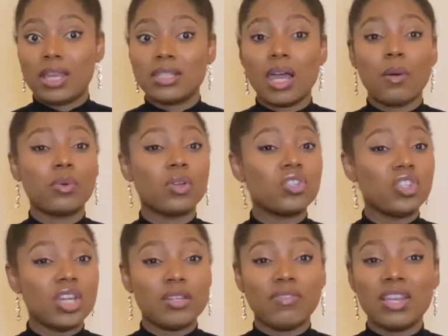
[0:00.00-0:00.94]
I will not change
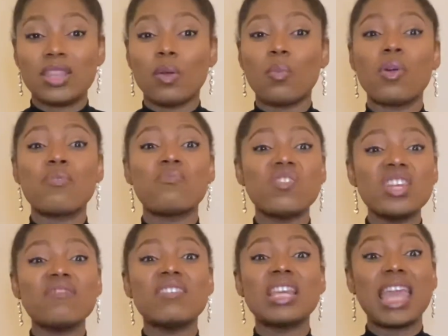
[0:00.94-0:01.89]
if anything. We're really,
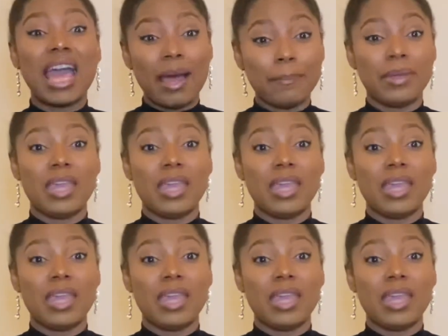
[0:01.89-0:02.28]
really happy.